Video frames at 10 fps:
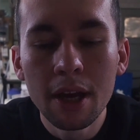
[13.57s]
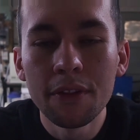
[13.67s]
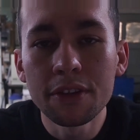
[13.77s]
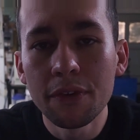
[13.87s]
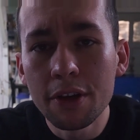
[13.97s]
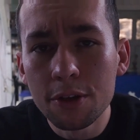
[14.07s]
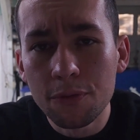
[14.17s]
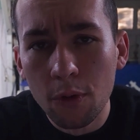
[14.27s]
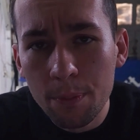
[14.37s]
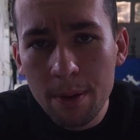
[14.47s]
This video is
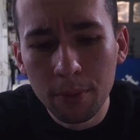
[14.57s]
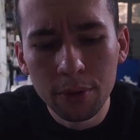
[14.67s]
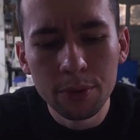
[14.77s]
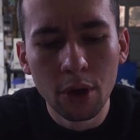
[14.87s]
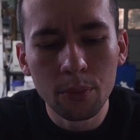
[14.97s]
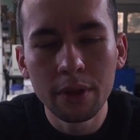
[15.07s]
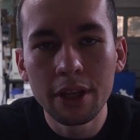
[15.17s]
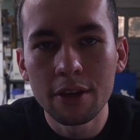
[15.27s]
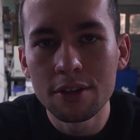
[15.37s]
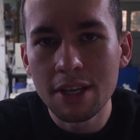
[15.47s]
for people who don't really
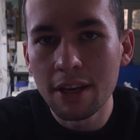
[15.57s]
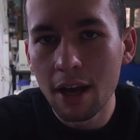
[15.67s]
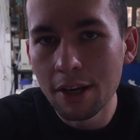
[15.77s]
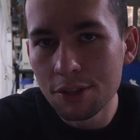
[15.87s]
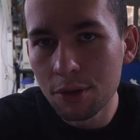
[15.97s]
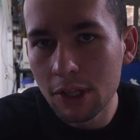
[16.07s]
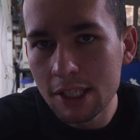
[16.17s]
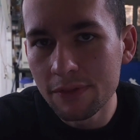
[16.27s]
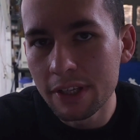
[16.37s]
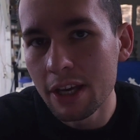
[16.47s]
understand ISO
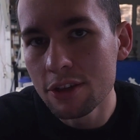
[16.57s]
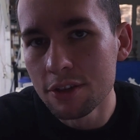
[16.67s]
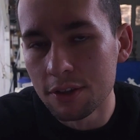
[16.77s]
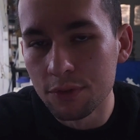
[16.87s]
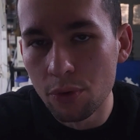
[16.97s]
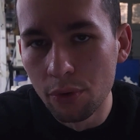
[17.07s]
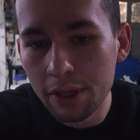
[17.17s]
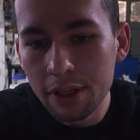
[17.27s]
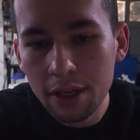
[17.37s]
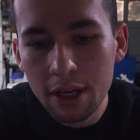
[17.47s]
classifications of
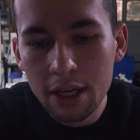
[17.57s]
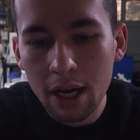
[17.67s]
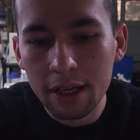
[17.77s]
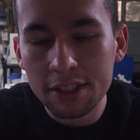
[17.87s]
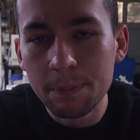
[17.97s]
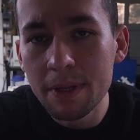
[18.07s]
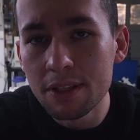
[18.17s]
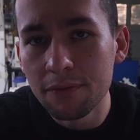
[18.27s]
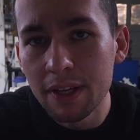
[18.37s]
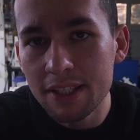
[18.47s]
tooling, speeds
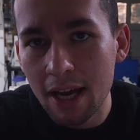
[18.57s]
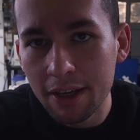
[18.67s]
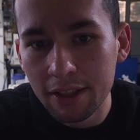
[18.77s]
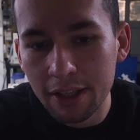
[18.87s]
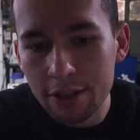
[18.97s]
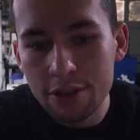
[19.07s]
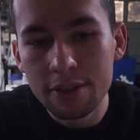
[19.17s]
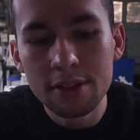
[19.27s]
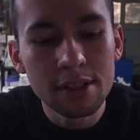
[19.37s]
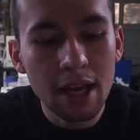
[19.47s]
and feeds
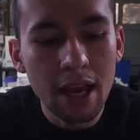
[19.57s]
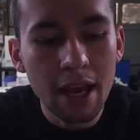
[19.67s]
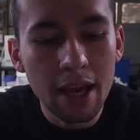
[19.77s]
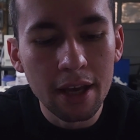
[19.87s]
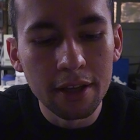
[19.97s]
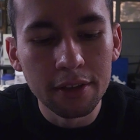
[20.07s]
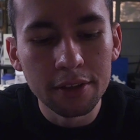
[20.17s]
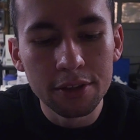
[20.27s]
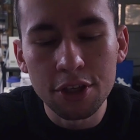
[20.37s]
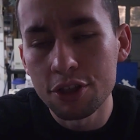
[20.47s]
calculations,
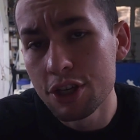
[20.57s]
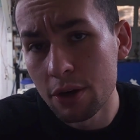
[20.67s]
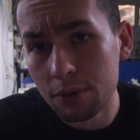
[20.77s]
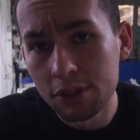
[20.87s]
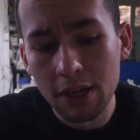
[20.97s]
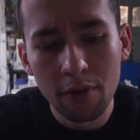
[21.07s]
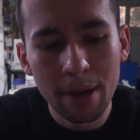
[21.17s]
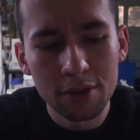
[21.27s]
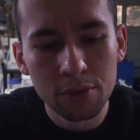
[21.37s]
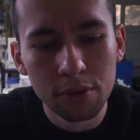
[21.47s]
and just general stuff
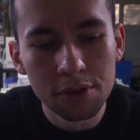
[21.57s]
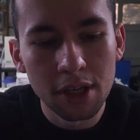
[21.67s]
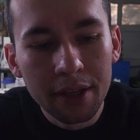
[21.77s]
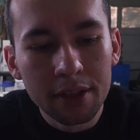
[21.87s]
about tools.